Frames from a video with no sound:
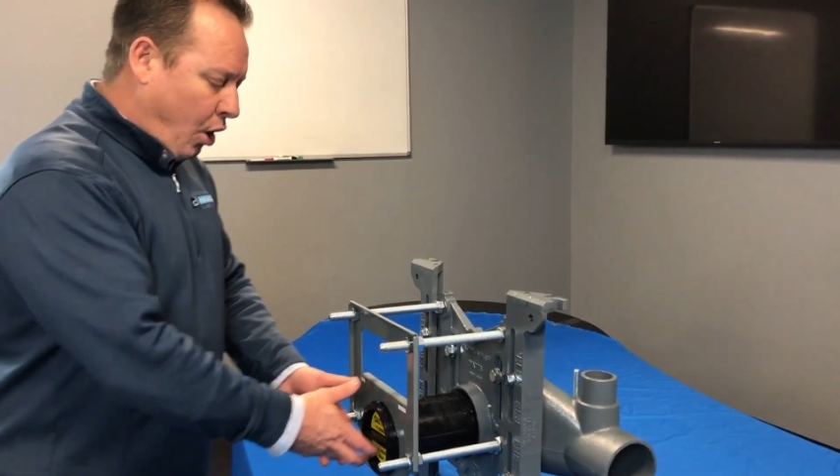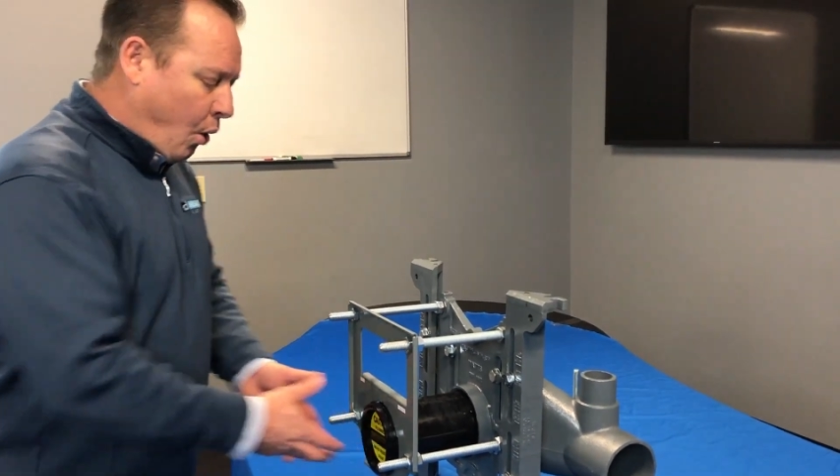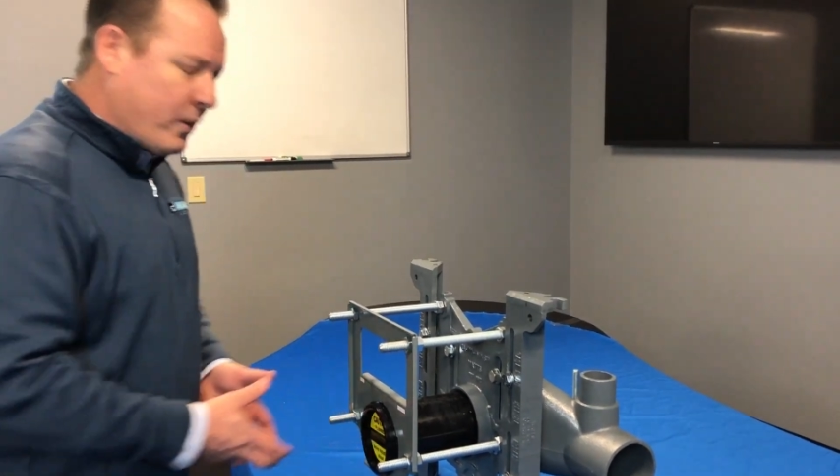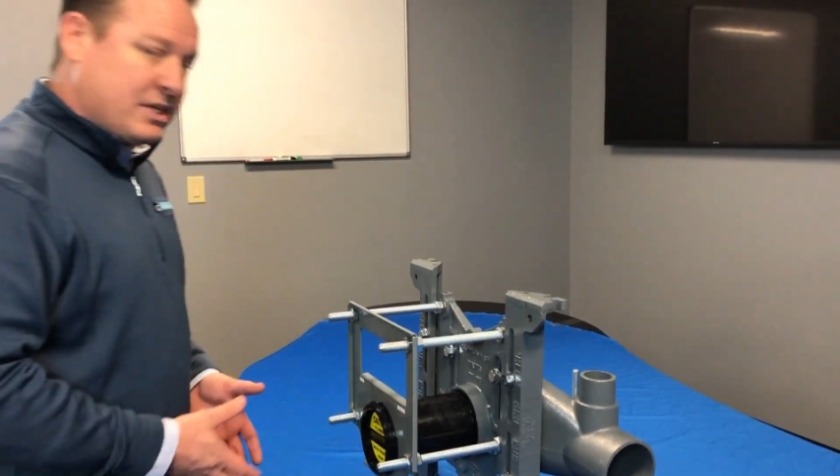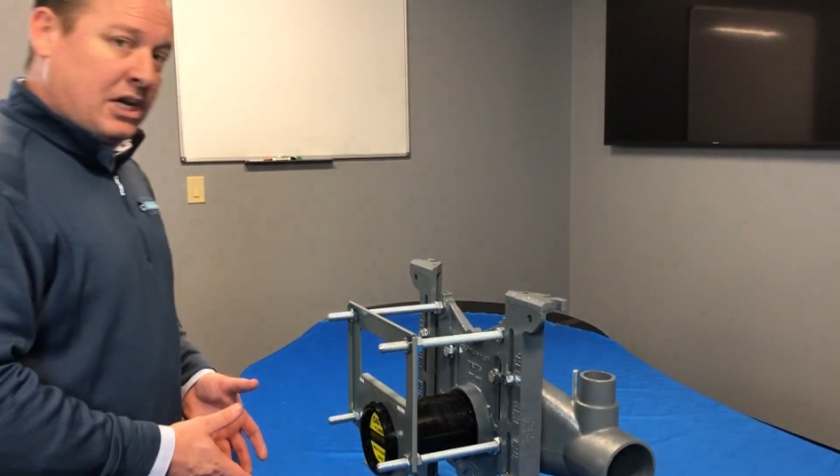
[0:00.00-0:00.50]

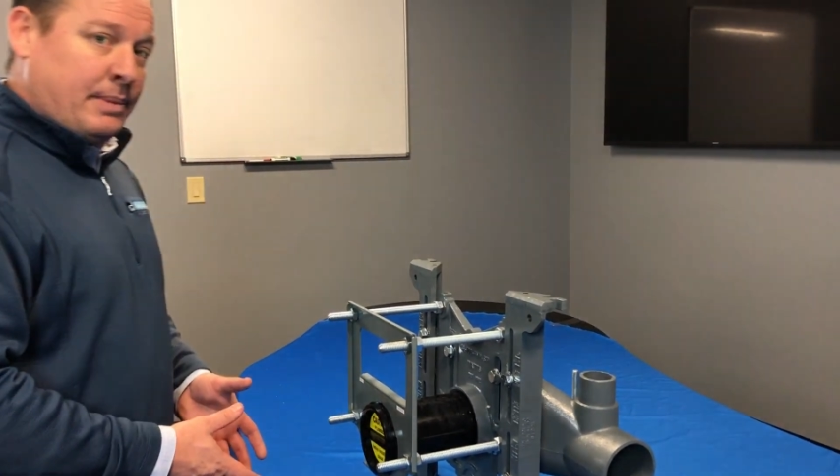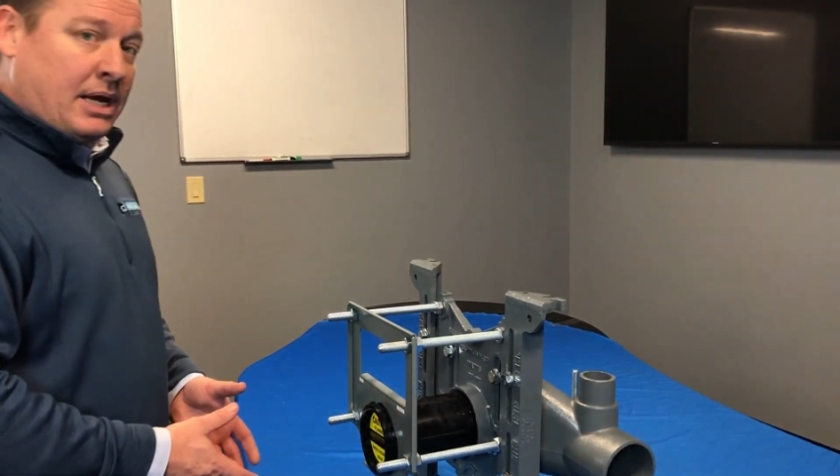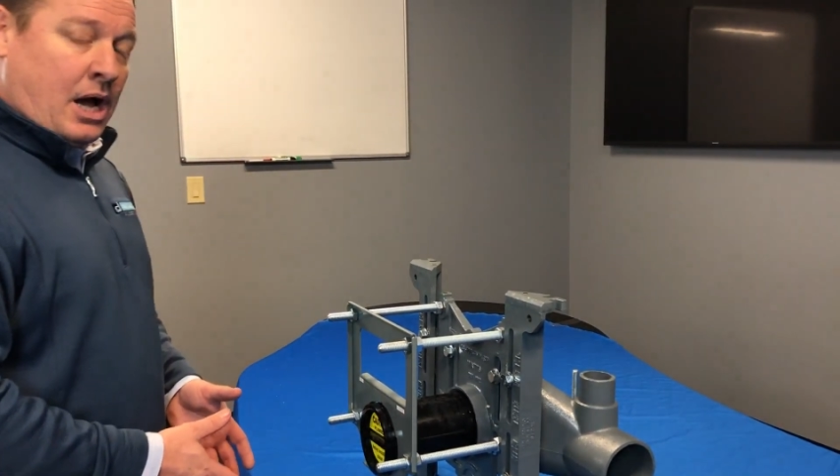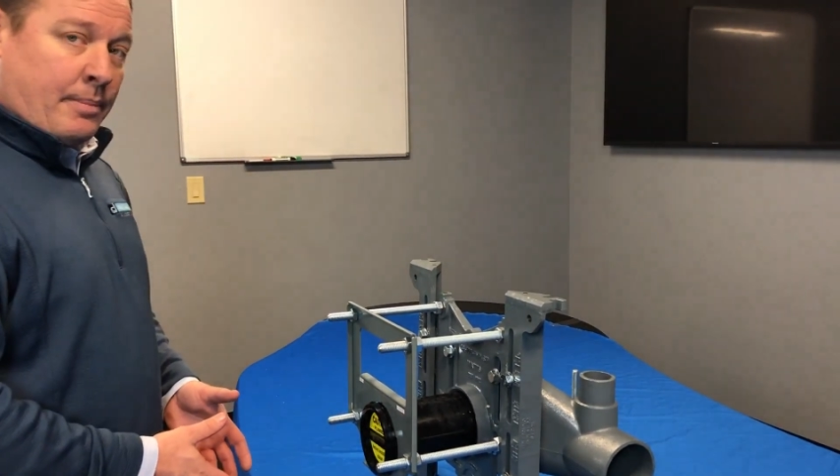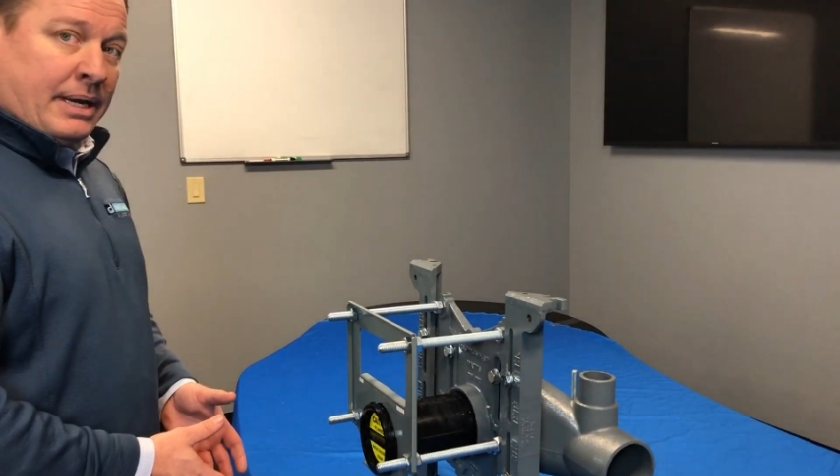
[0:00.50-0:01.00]
always going to
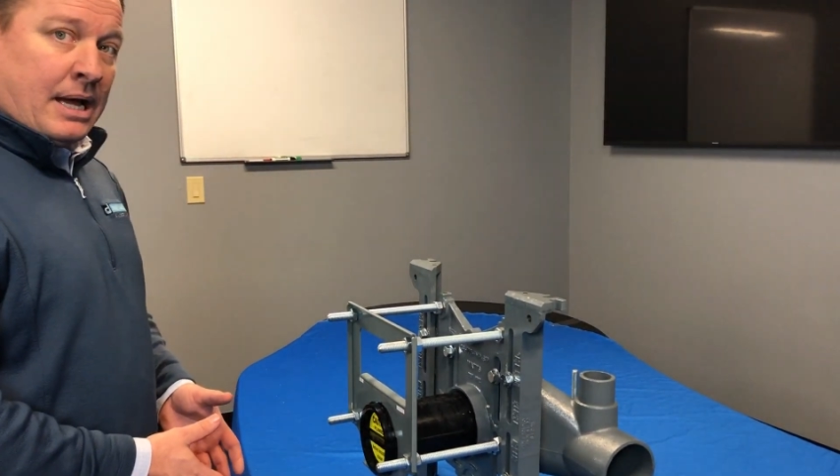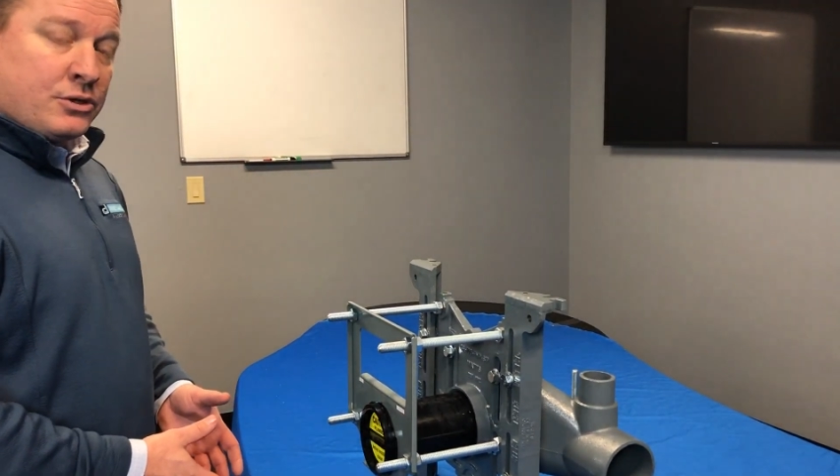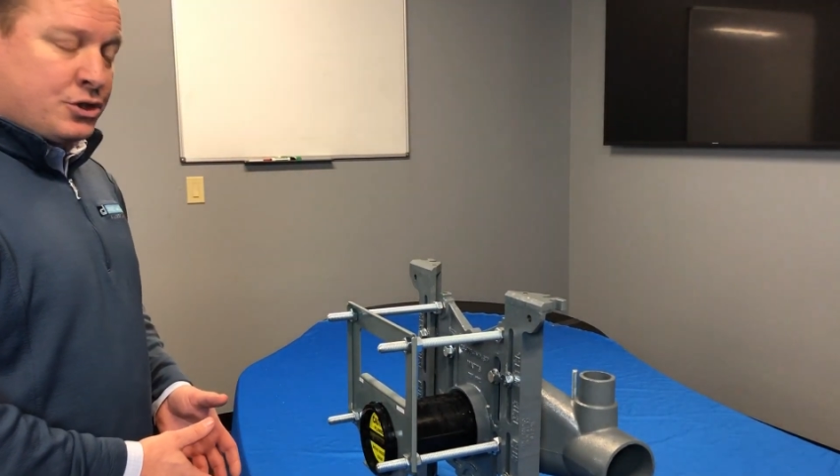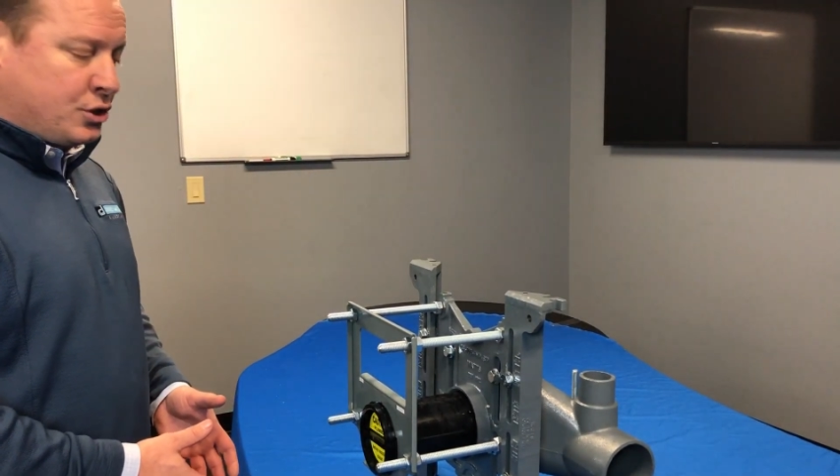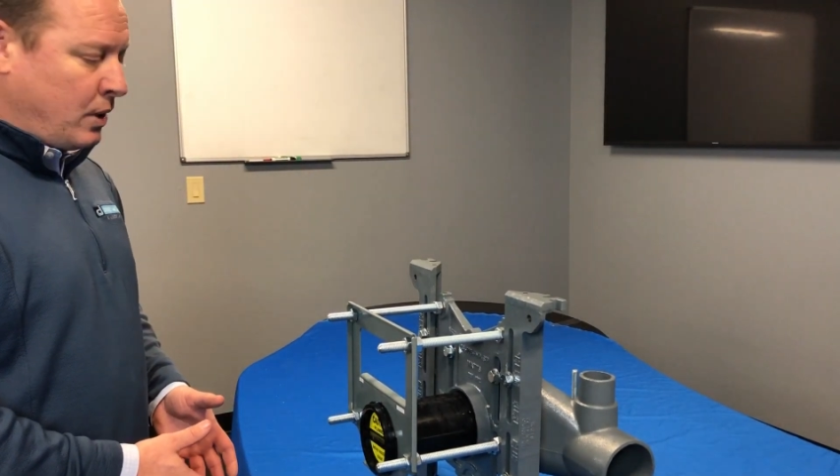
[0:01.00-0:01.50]
be coming
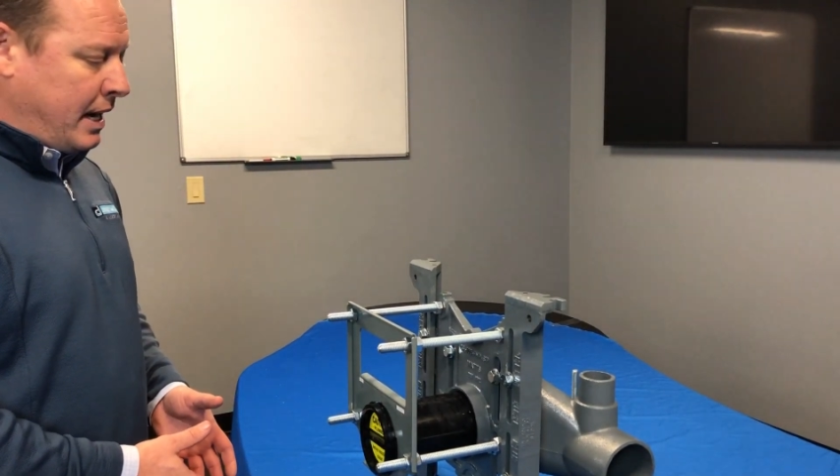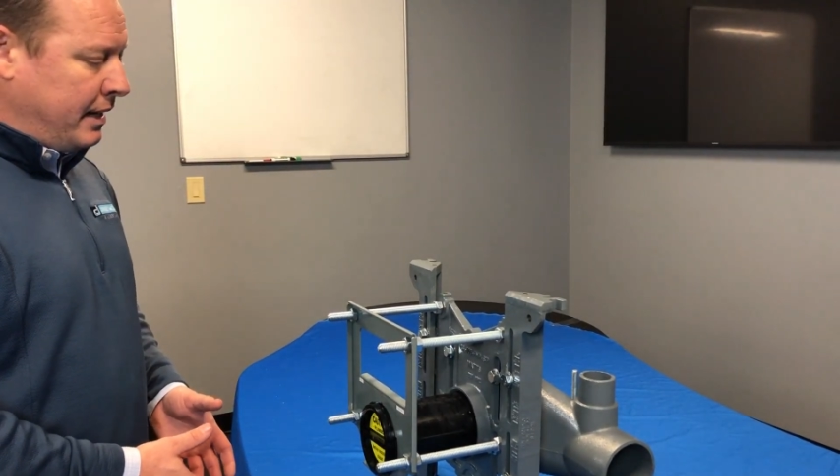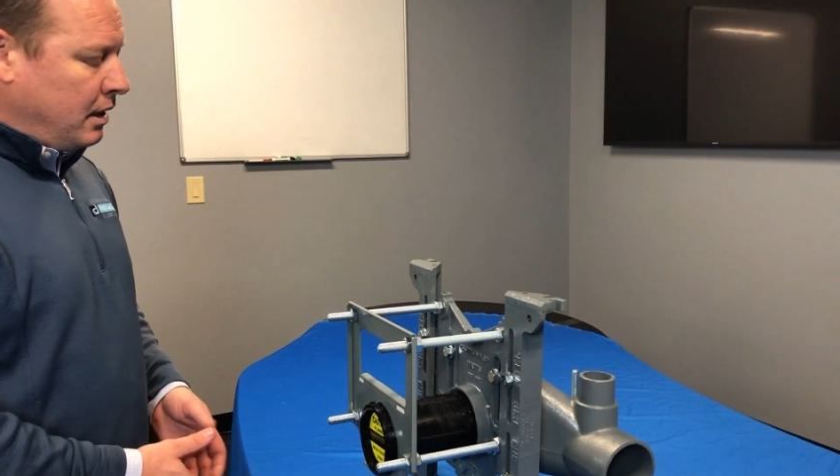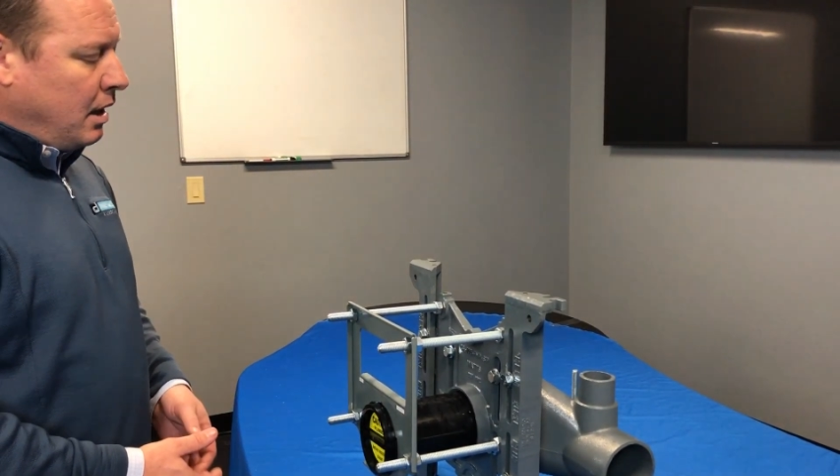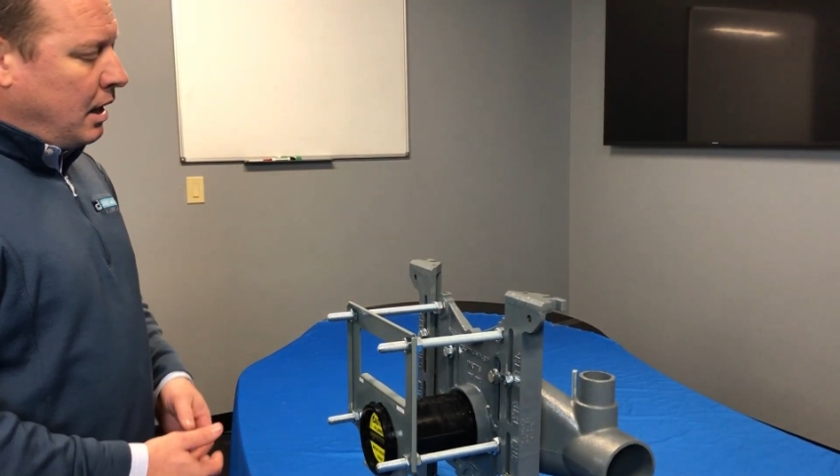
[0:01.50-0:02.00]
out straight.